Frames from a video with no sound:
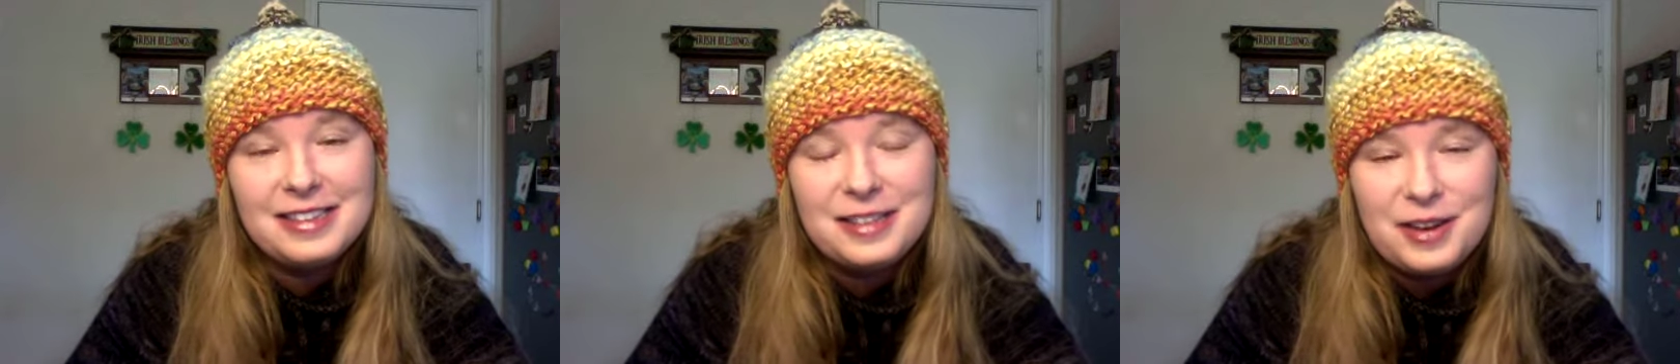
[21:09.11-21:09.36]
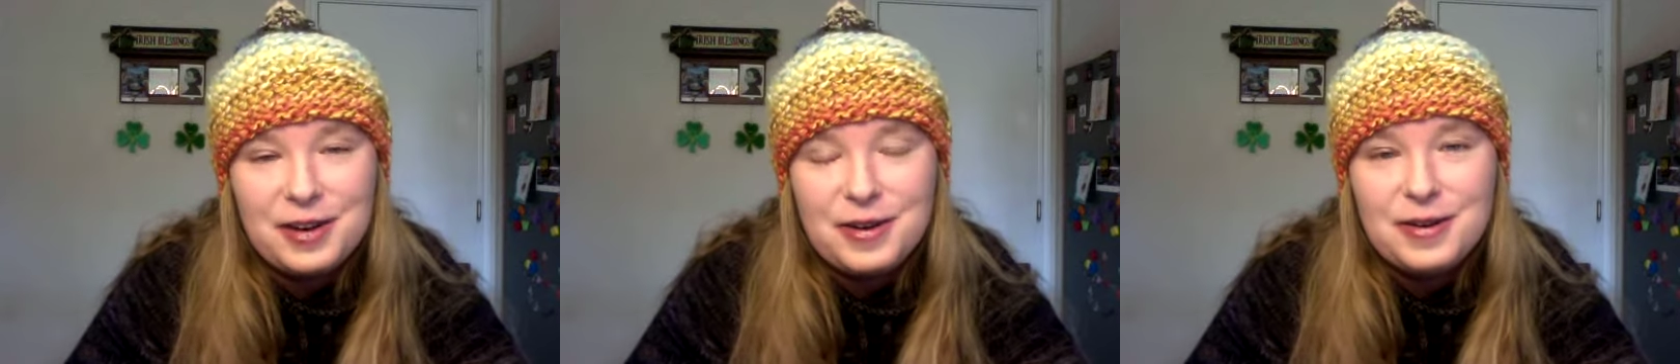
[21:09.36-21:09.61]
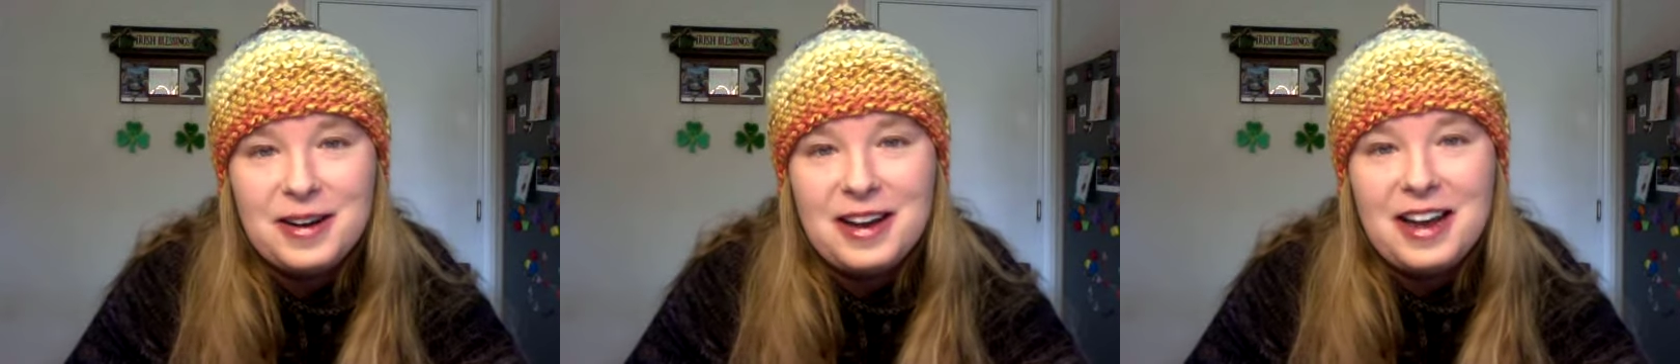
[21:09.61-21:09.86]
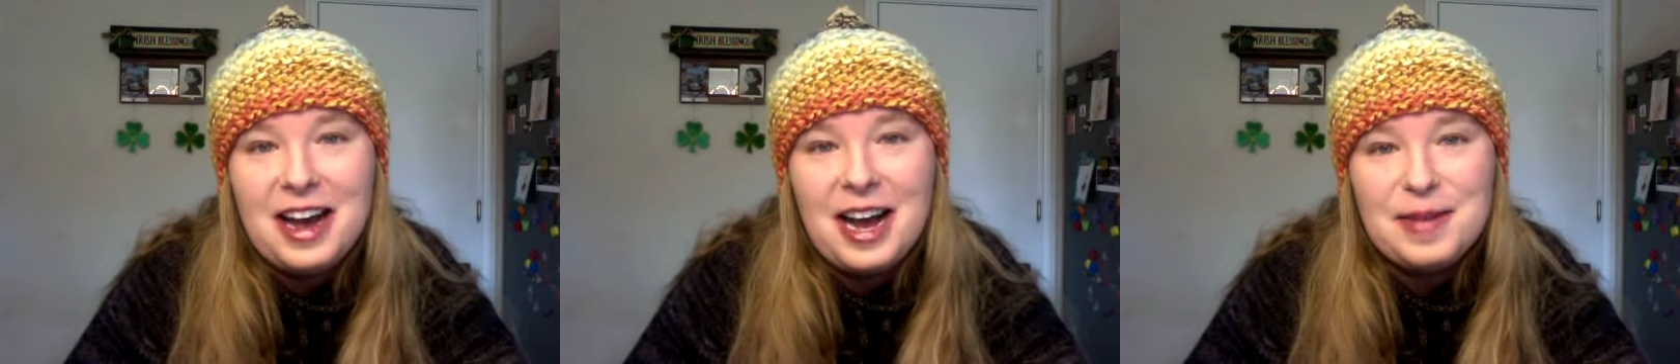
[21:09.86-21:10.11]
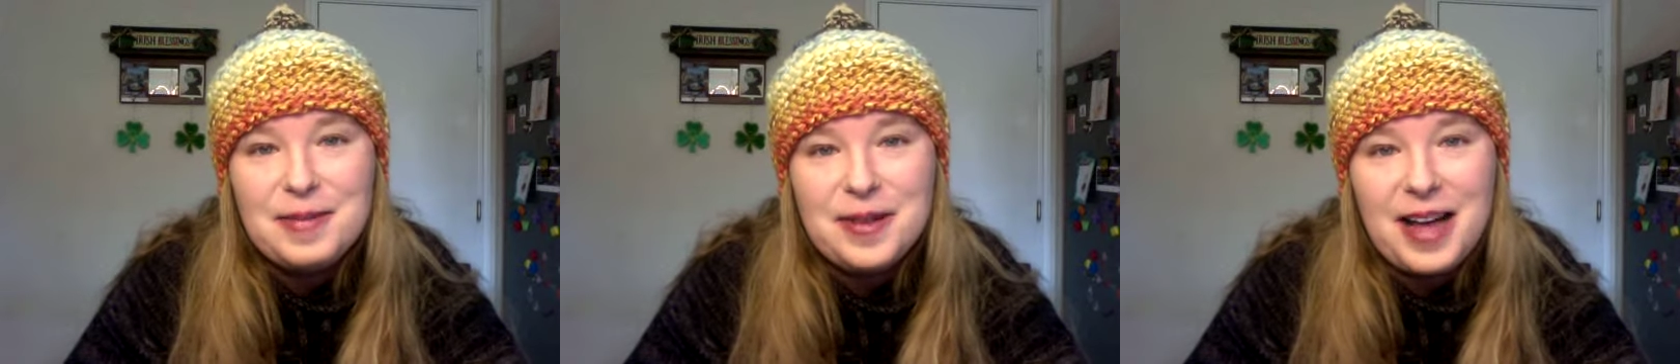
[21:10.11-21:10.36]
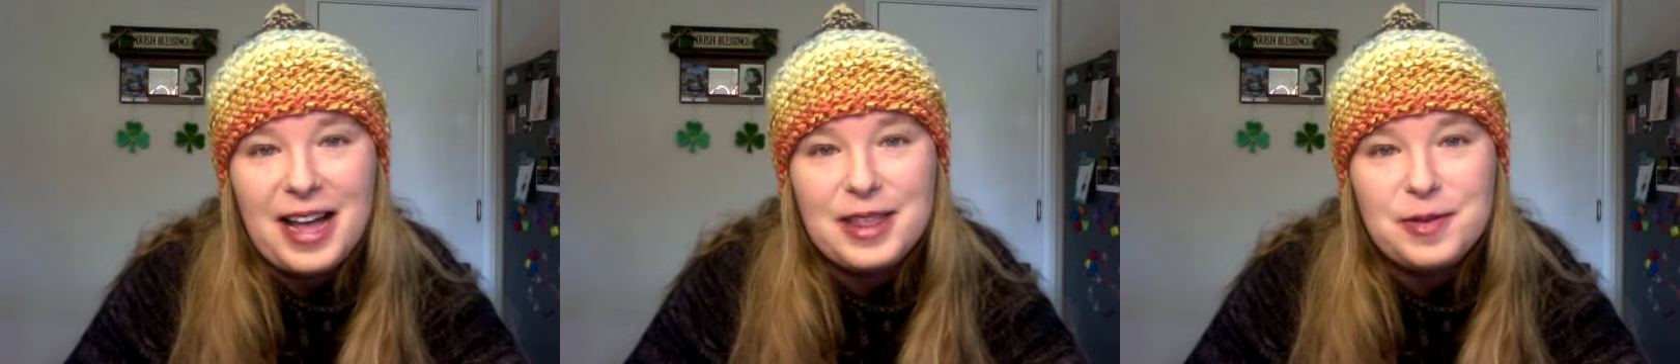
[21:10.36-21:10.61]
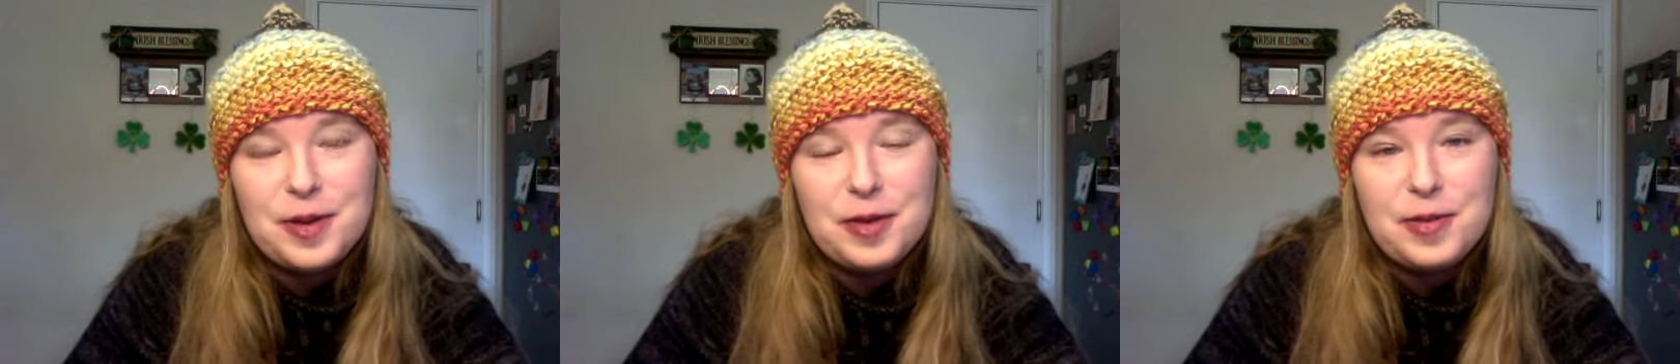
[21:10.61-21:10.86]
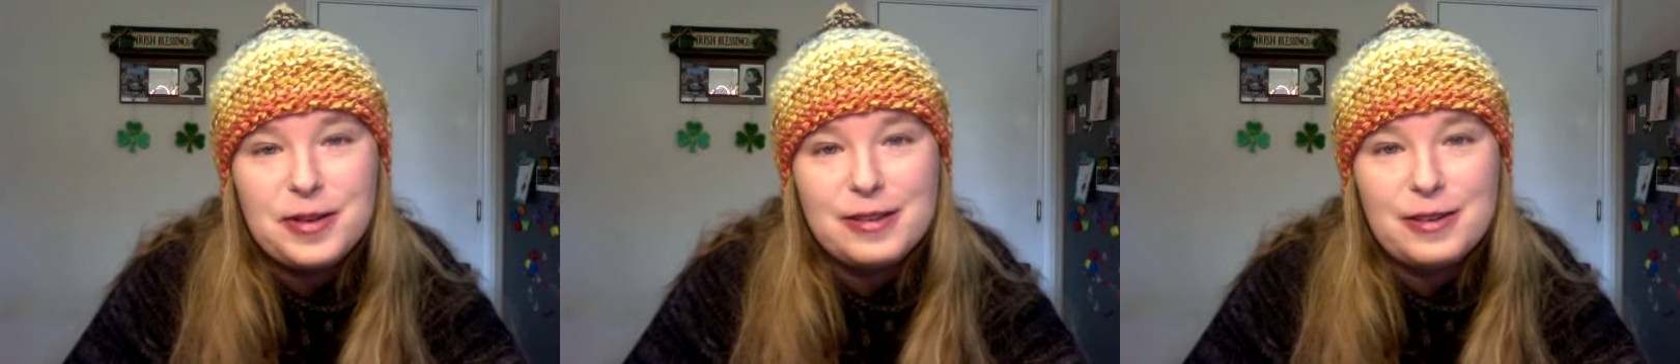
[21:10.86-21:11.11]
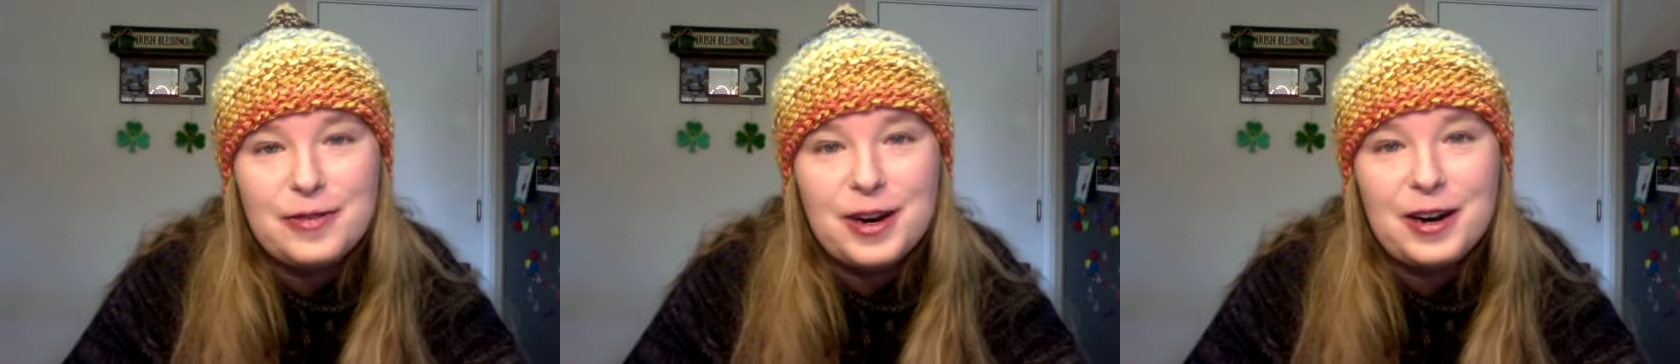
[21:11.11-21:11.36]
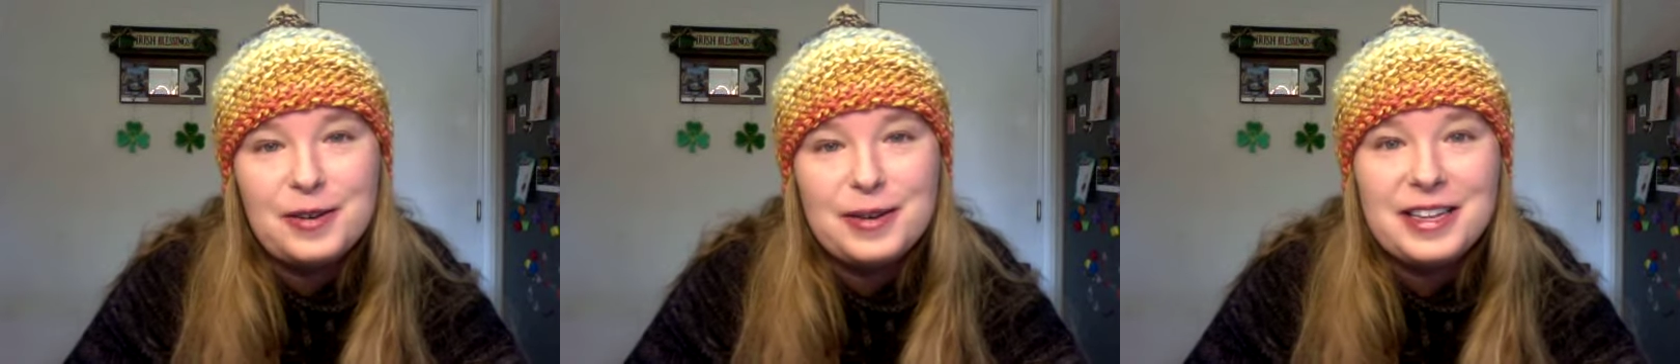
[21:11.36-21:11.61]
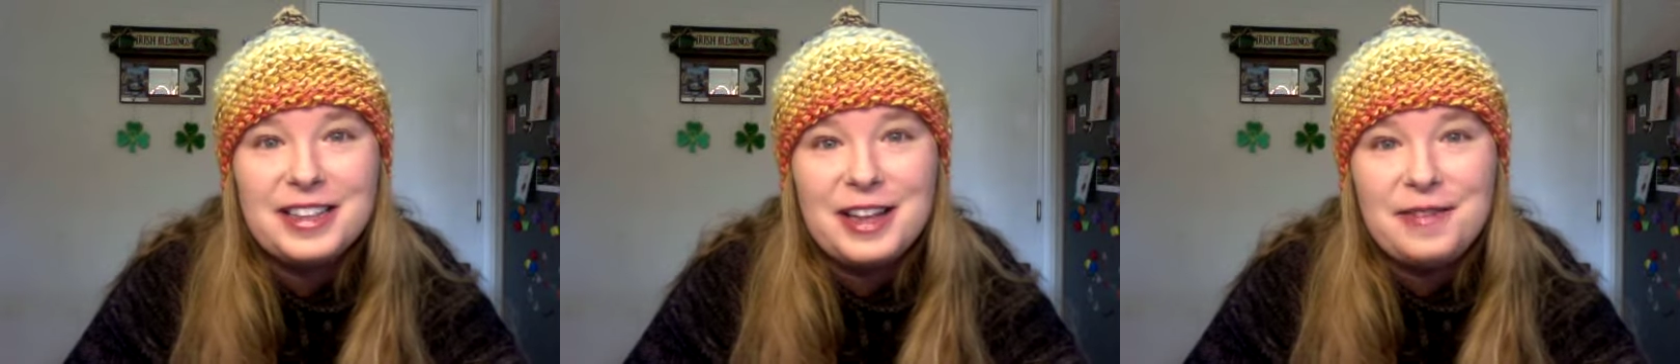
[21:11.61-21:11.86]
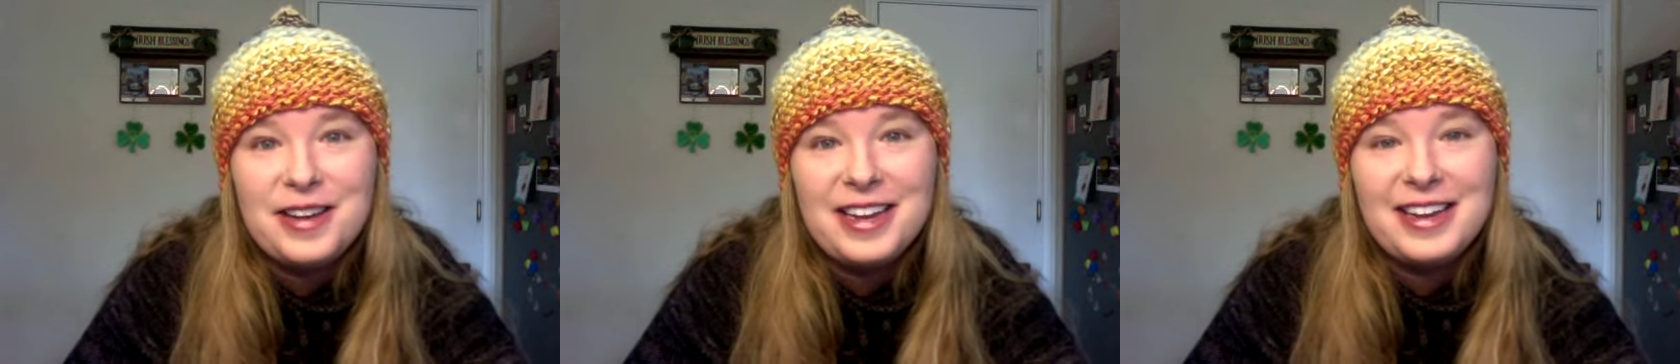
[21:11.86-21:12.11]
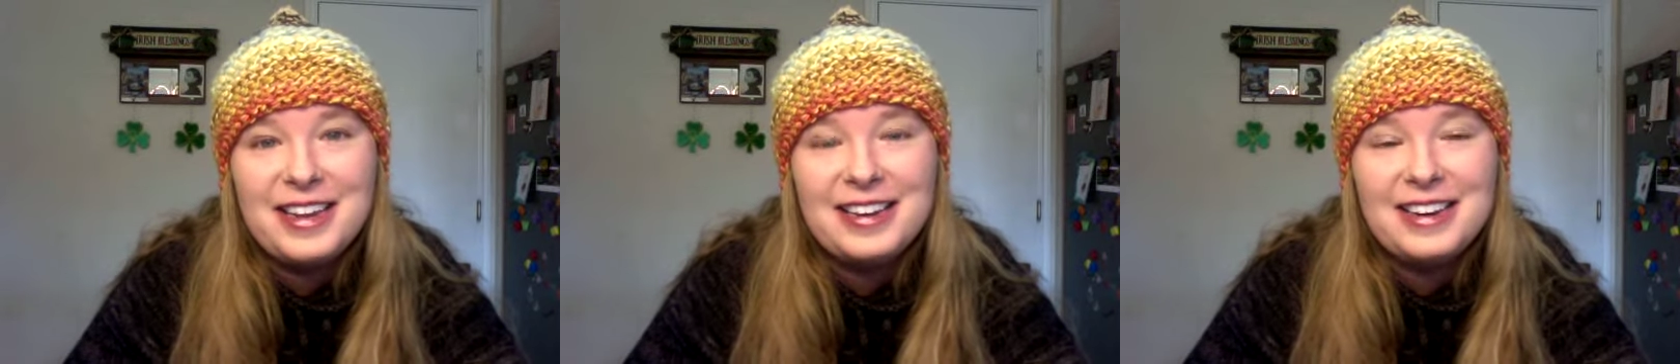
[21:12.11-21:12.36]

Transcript: So I'm glad that people so far are really loving it,